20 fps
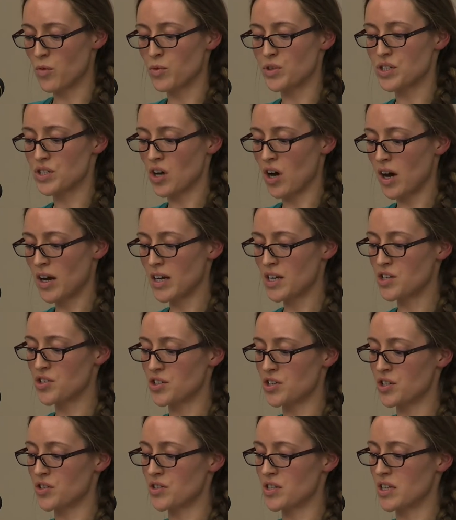was not
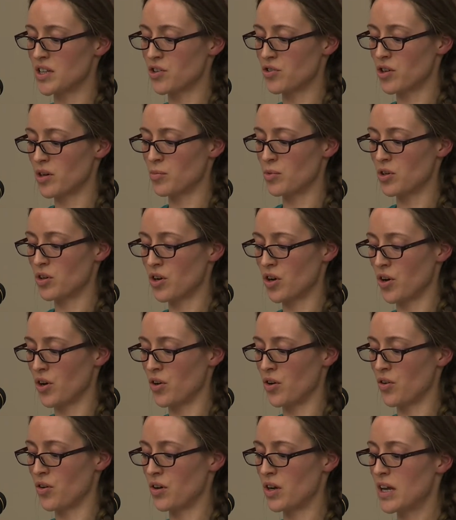introduced in the criminal
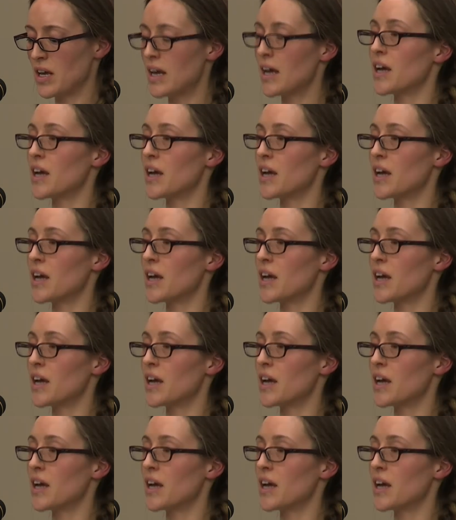code